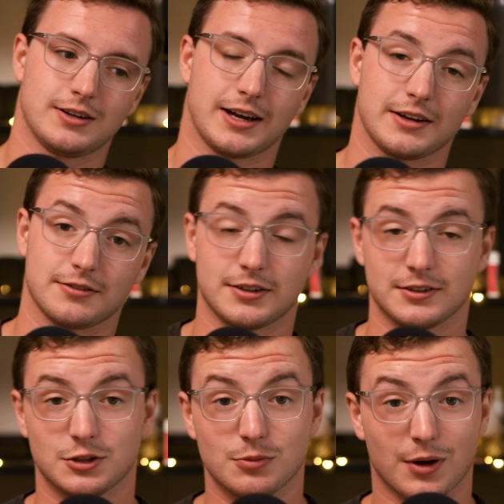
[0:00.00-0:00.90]
I have
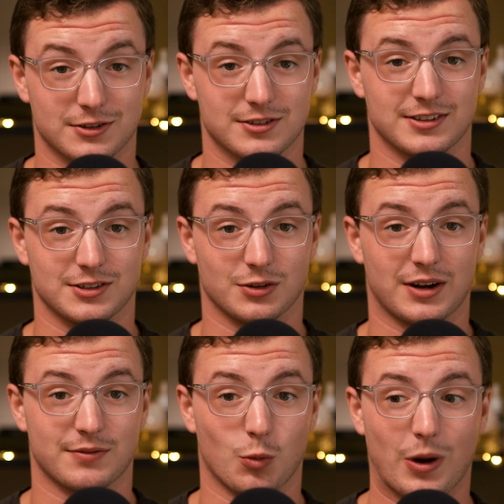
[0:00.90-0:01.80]
2 months until I
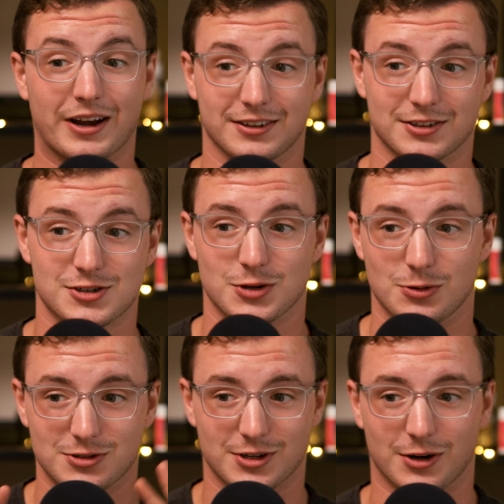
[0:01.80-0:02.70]
have a wedding to
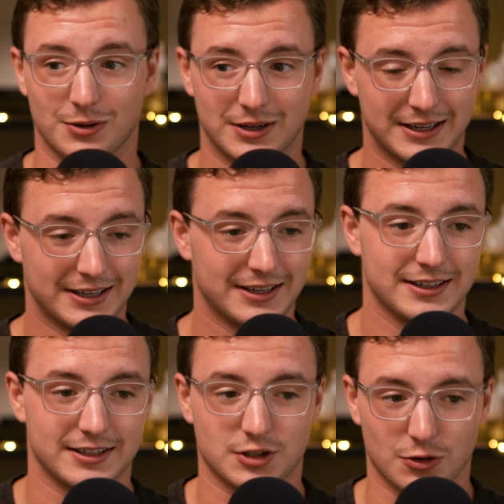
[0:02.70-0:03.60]
shoot, so
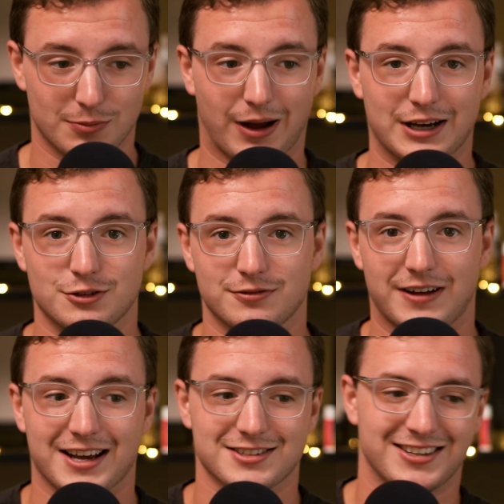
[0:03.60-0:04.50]
it's going by too
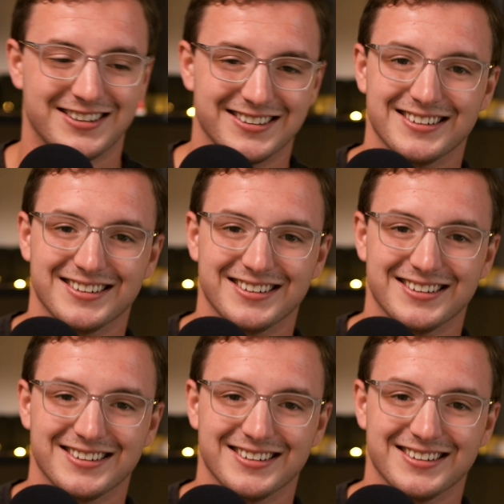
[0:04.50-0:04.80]
fast.